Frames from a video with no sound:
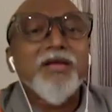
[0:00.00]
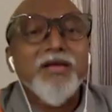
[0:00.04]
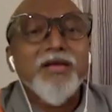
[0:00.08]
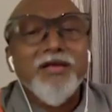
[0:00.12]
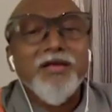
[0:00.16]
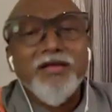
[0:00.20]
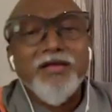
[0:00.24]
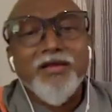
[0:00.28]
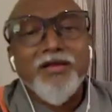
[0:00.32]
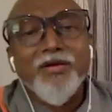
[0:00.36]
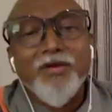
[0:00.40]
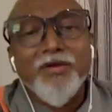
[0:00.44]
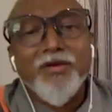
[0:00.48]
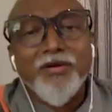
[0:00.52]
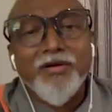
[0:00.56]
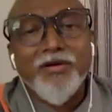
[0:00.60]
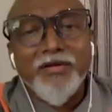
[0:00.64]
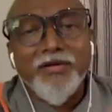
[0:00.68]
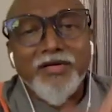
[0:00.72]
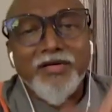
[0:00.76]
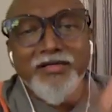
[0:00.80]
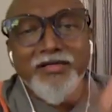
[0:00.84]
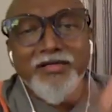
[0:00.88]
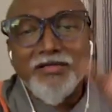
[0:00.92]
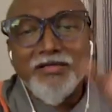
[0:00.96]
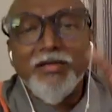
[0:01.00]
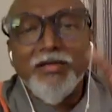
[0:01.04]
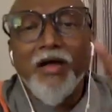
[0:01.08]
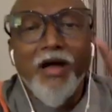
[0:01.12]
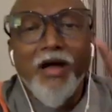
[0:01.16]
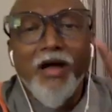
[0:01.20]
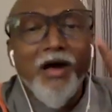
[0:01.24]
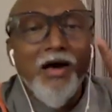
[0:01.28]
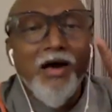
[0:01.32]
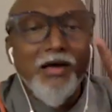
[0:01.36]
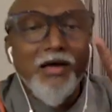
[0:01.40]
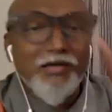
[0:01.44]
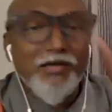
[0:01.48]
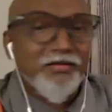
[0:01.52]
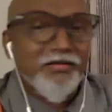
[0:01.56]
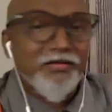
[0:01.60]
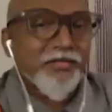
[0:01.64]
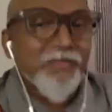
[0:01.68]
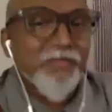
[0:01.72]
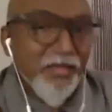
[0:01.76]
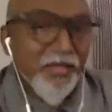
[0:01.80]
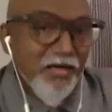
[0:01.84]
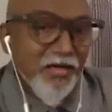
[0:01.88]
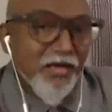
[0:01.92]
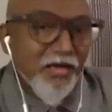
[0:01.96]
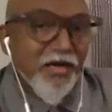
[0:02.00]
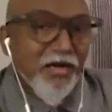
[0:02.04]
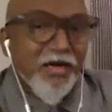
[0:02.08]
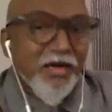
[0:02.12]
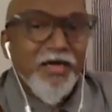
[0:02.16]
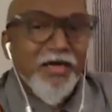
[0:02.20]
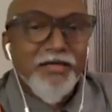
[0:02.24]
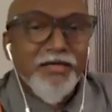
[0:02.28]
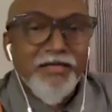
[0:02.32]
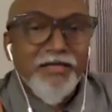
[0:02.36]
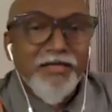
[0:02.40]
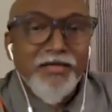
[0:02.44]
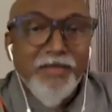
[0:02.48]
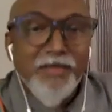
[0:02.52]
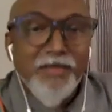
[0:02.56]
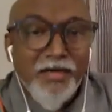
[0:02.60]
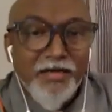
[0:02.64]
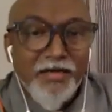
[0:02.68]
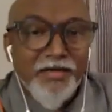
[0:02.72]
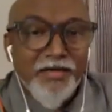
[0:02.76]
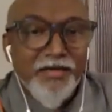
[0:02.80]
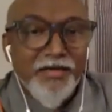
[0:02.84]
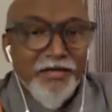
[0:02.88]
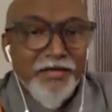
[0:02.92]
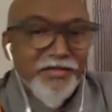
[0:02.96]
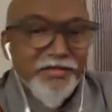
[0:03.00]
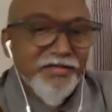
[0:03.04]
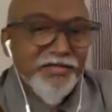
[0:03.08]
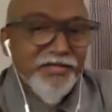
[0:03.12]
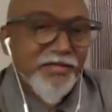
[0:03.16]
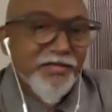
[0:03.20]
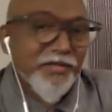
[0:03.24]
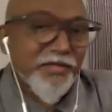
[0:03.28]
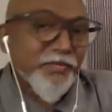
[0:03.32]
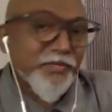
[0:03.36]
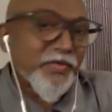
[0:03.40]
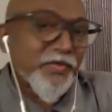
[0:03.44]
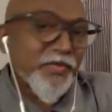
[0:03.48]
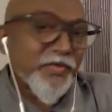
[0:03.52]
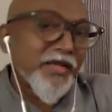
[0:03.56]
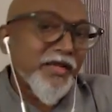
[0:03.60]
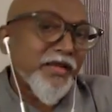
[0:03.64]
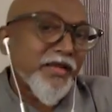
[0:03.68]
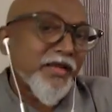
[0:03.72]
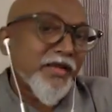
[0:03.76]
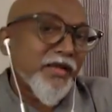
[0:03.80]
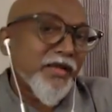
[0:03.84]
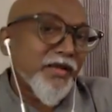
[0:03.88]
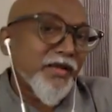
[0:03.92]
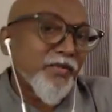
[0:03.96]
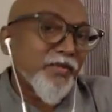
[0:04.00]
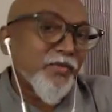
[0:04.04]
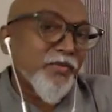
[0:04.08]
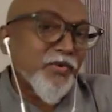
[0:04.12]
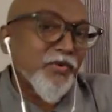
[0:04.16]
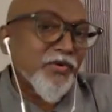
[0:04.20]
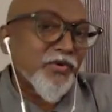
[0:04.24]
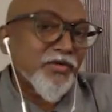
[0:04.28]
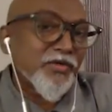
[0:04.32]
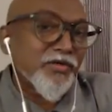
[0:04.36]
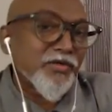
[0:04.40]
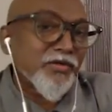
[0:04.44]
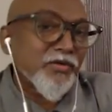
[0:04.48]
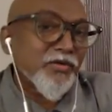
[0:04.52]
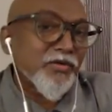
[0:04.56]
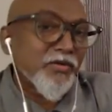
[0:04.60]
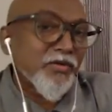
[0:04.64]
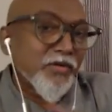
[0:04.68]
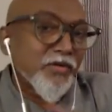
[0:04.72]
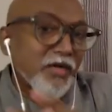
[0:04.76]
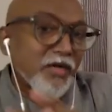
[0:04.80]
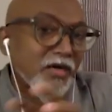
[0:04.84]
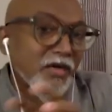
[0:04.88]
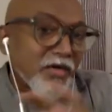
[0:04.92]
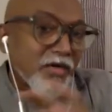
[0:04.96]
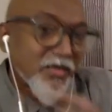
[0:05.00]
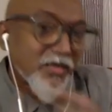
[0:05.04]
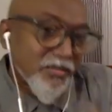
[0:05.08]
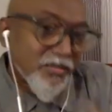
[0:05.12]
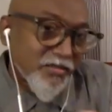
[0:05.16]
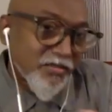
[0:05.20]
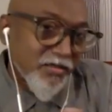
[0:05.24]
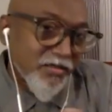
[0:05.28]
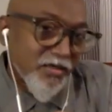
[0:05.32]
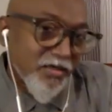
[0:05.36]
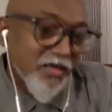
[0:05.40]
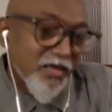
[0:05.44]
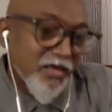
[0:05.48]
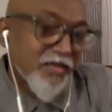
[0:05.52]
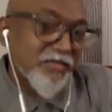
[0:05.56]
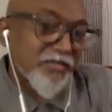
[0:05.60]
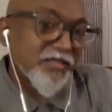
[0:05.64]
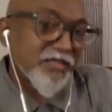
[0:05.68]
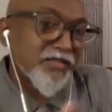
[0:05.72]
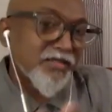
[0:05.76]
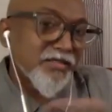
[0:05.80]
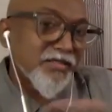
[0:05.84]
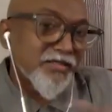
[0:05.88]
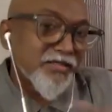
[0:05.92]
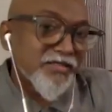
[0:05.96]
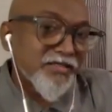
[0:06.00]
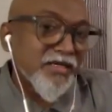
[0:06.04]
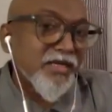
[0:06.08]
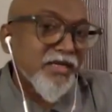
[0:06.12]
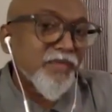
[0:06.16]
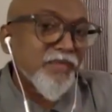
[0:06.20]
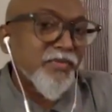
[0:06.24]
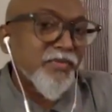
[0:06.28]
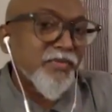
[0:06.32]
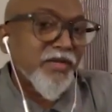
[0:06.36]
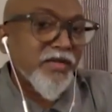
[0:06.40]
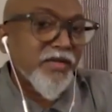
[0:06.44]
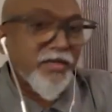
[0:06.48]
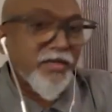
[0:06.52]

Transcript: you know it's art art mm. and architecture play an important role art art and design play an